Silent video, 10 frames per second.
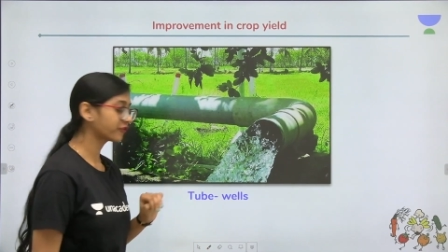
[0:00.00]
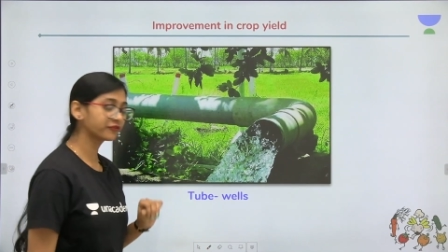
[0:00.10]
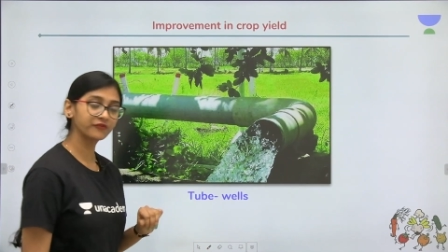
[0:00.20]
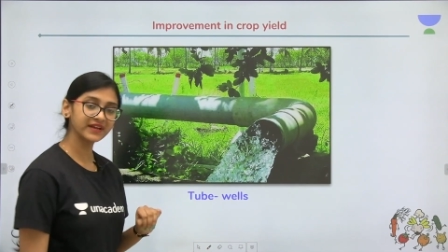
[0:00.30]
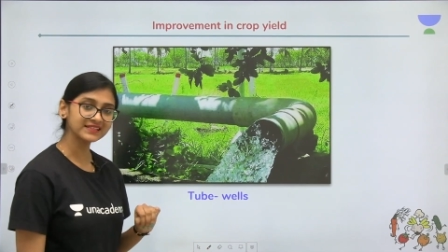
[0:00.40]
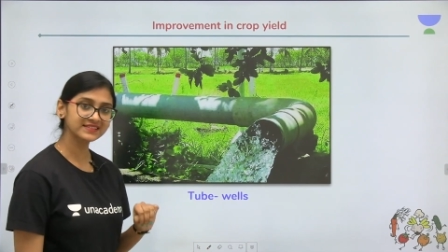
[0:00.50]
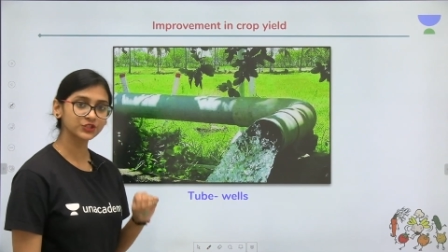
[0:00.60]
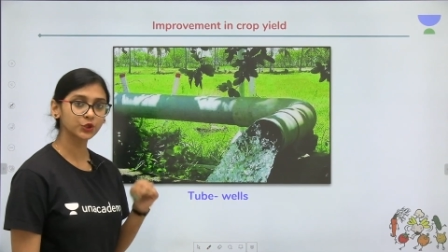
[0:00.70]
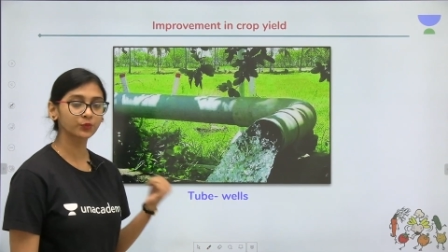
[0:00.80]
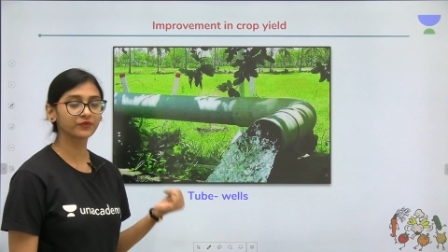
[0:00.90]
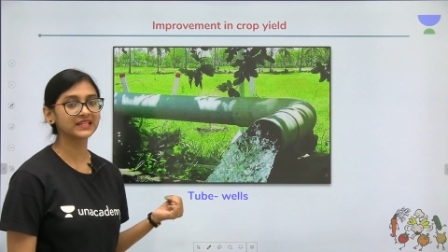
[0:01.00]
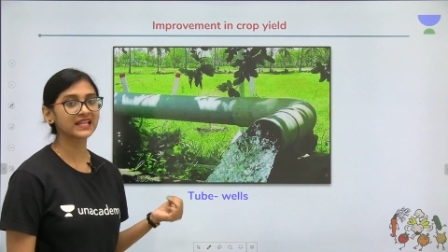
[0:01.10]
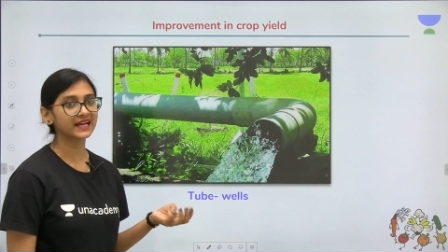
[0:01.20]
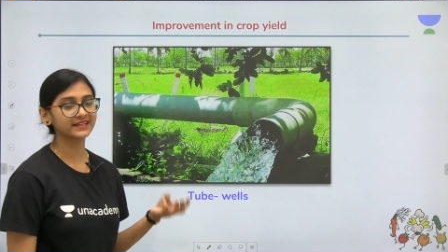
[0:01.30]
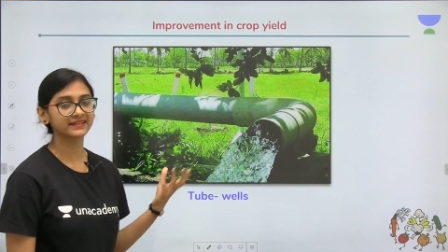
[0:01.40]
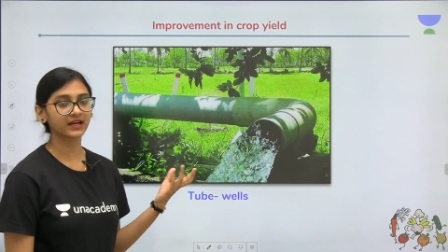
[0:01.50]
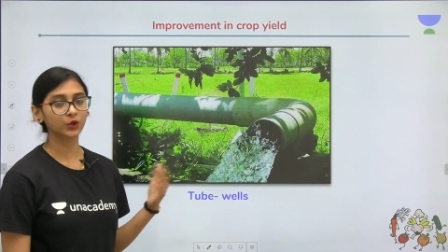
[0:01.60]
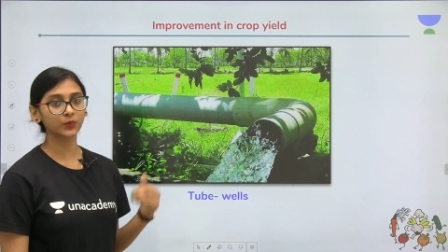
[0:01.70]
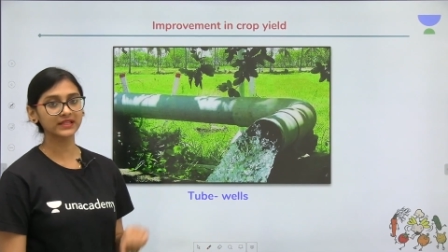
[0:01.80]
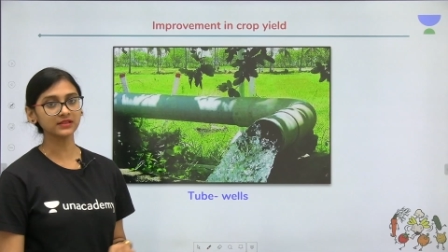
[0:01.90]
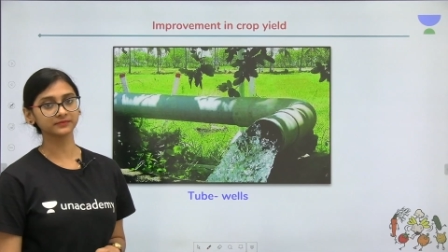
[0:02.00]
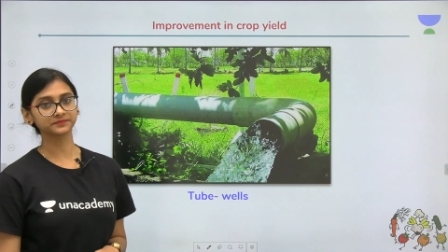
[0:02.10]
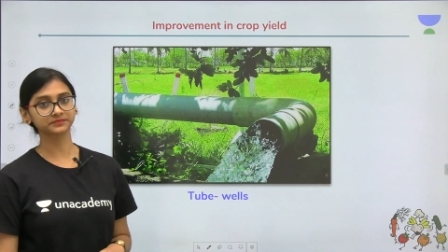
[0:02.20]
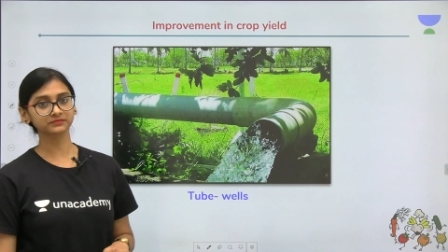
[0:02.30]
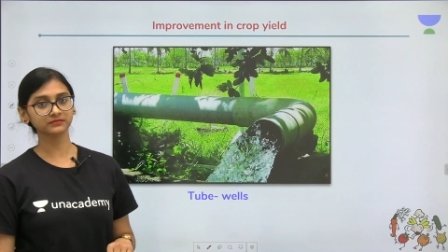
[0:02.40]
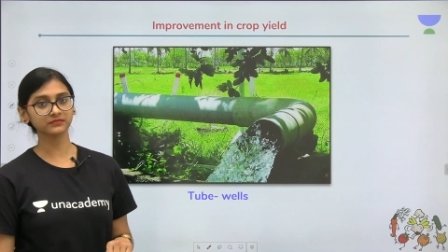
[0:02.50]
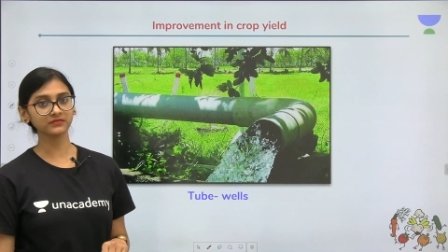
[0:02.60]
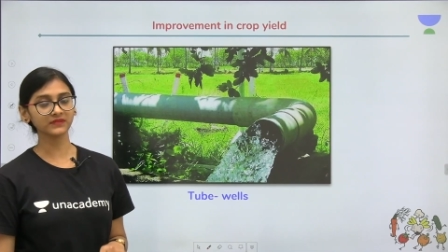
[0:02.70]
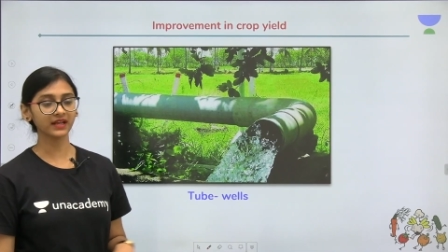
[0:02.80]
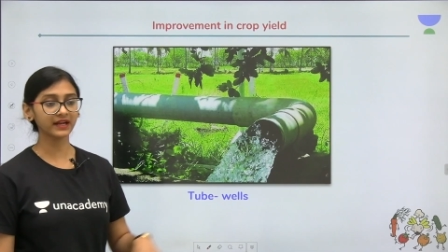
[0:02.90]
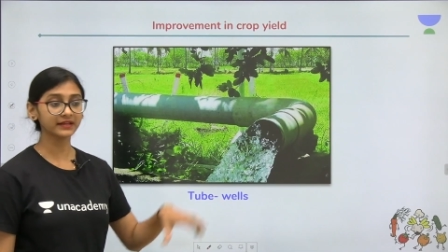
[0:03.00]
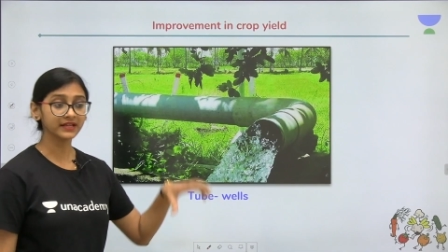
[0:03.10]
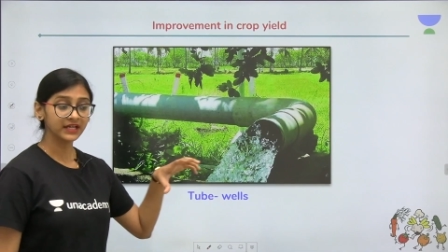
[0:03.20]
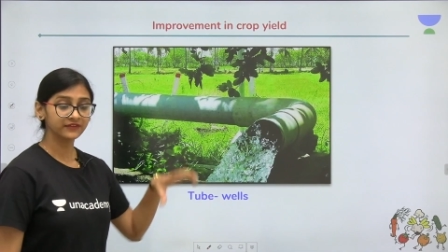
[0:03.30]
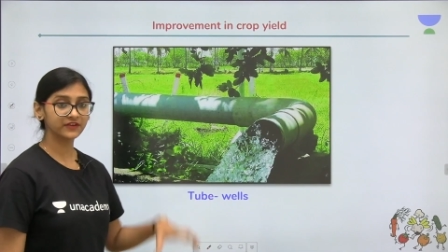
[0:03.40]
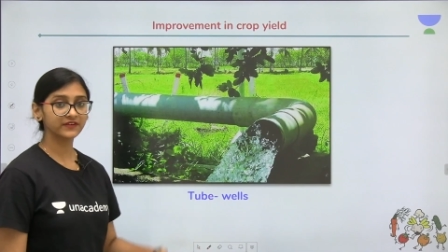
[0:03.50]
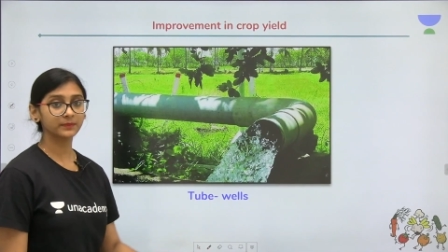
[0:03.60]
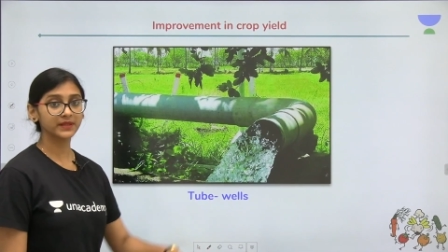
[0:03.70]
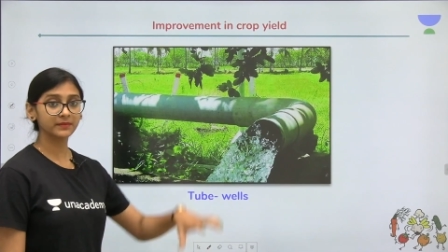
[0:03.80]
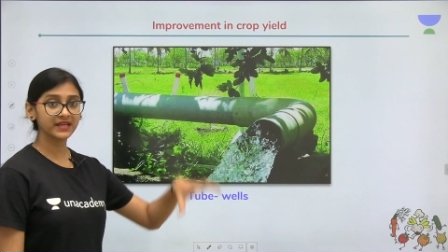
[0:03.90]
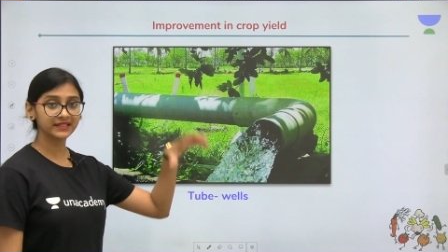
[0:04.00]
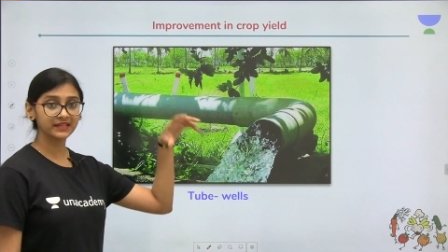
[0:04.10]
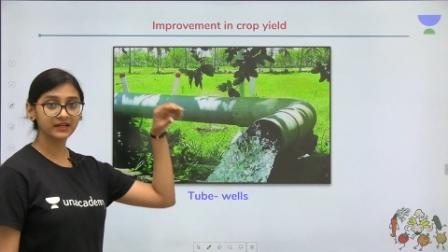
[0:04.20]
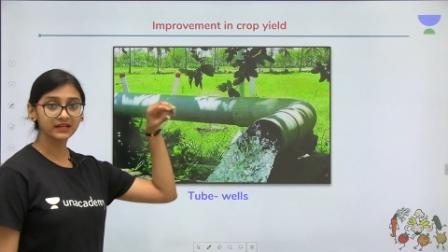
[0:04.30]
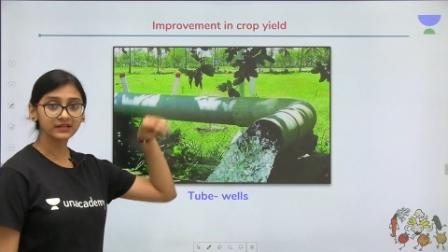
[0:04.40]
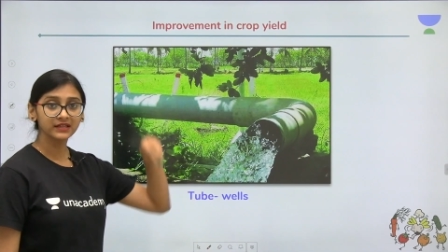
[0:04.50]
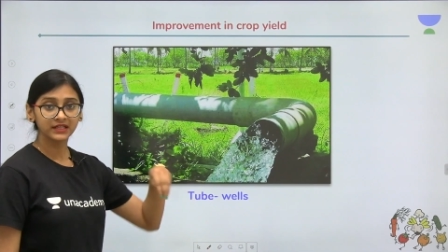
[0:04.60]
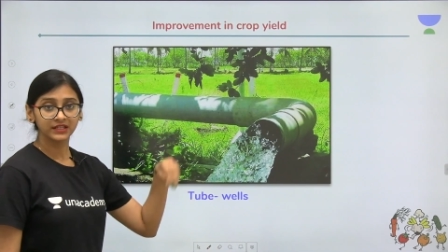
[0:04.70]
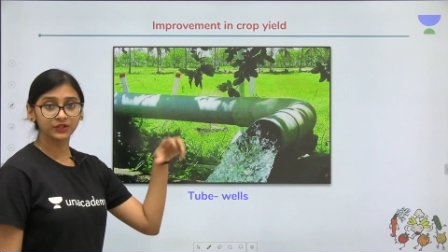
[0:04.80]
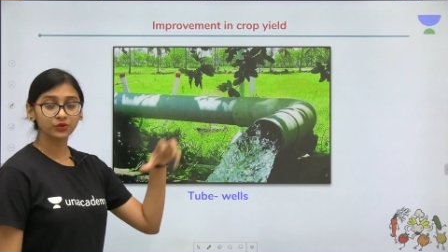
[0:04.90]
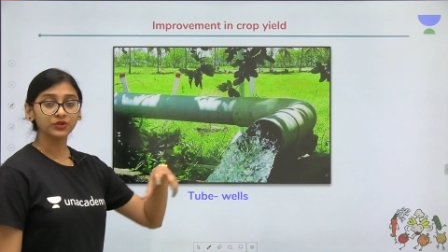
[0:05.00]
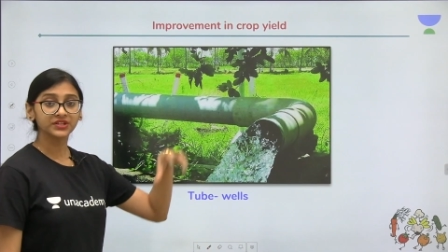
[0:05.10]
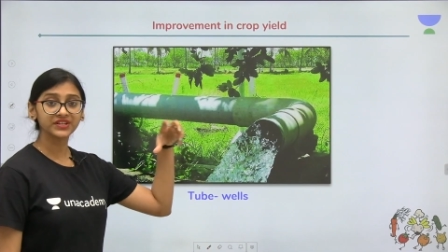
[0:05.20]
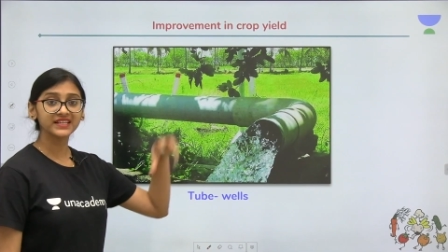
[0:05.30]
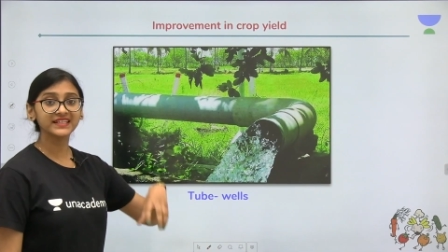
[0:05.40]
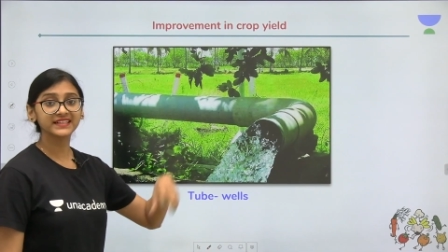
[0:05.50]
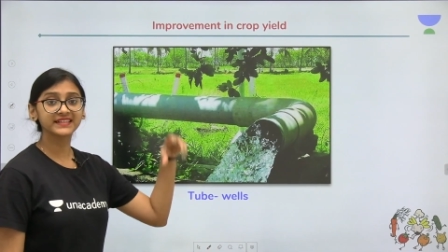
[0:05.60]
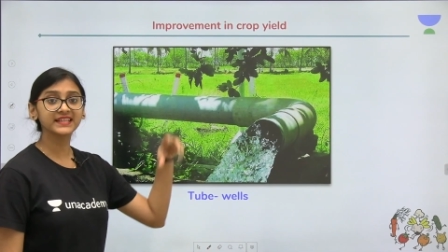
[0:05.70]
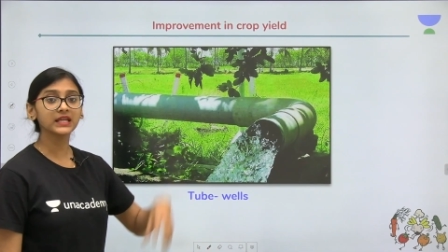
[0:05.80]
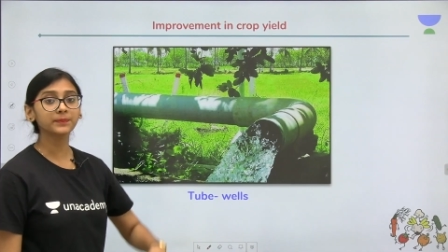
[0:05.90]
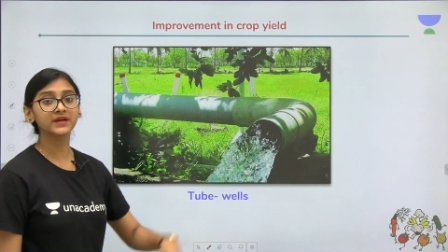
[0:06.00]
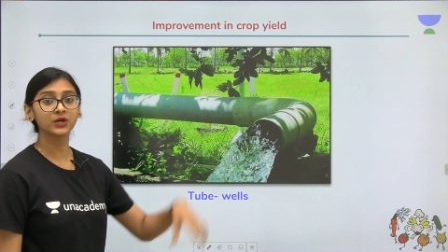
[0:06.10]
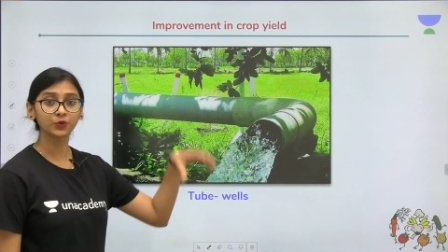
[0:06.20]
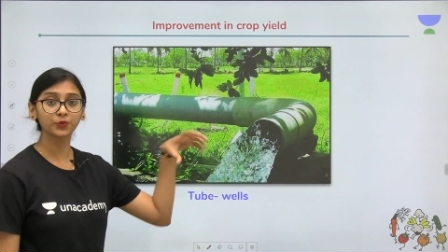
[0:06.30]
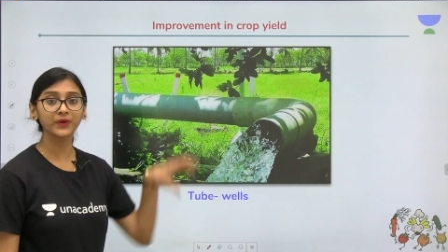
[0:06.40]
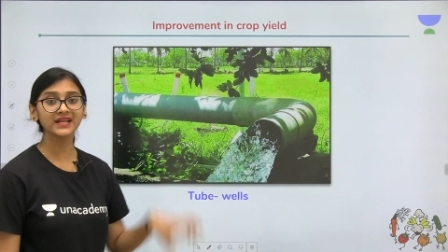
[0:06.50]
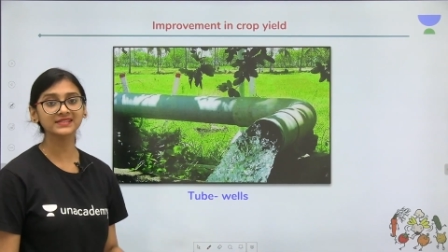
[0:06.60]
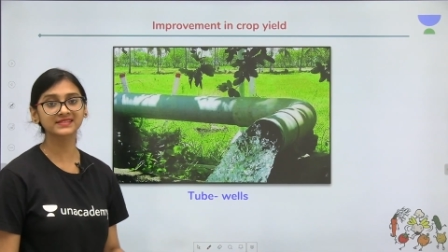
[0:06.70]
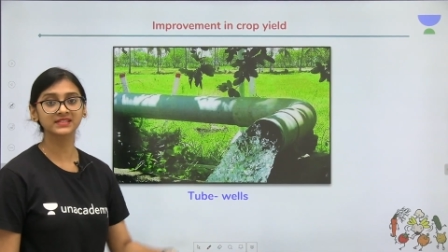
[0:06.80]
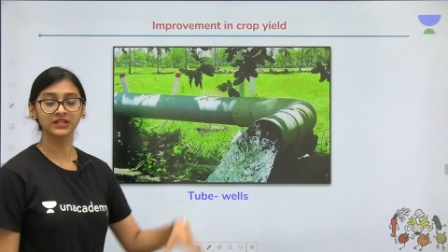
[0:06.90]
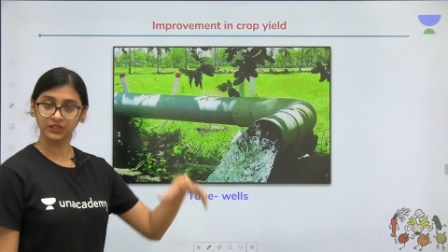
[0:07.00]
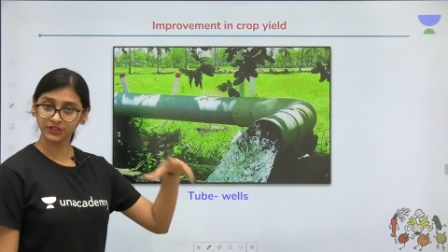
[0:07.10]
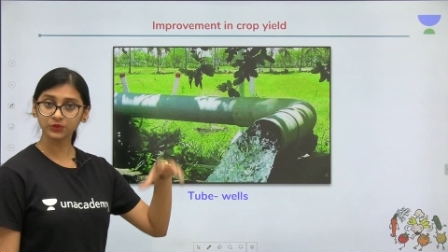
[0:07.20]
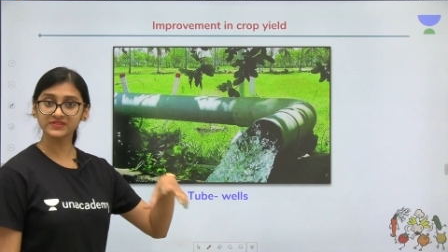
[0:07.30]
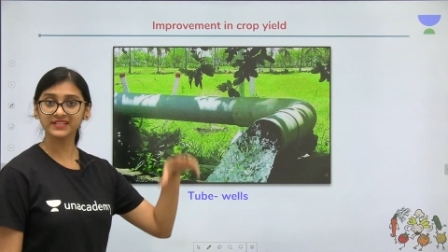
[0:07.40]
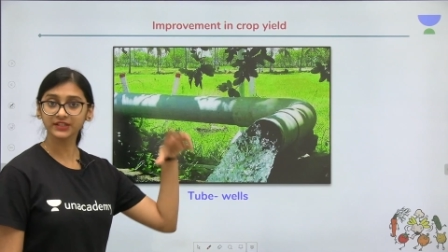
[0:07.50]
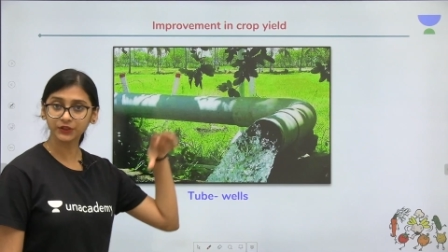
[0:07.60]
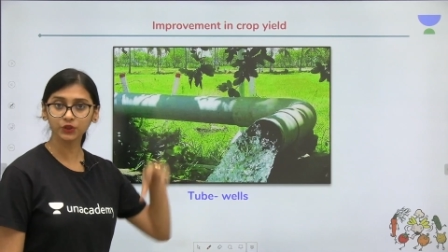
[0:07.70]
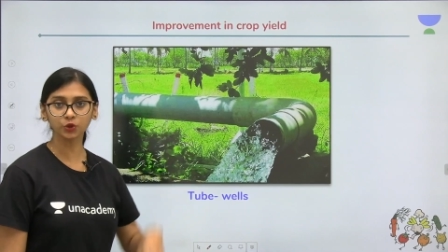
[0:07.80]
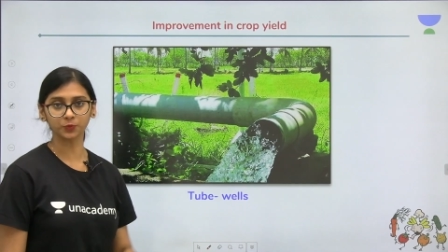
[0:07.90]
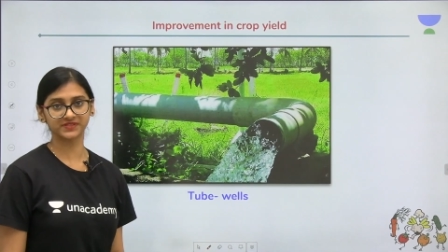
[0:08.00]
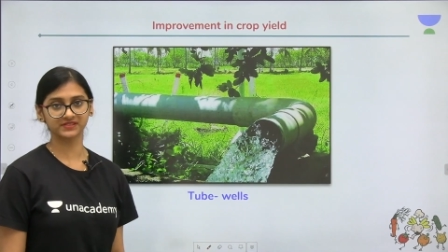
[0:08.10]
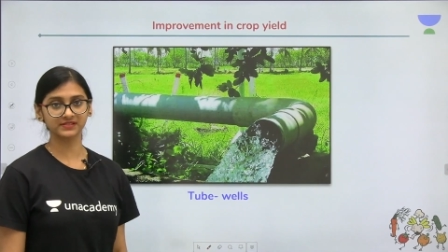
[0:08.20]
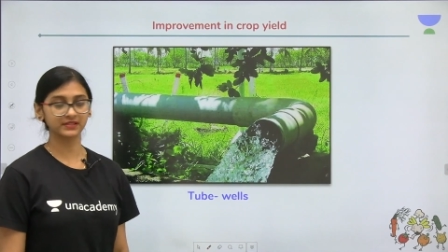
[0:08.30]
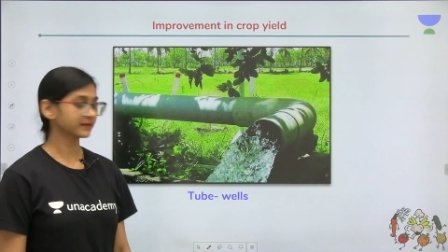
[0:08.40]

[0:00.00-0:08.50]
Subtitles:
of wells, tube well and dug well. And we will be making a, you know, really deep wells using tubes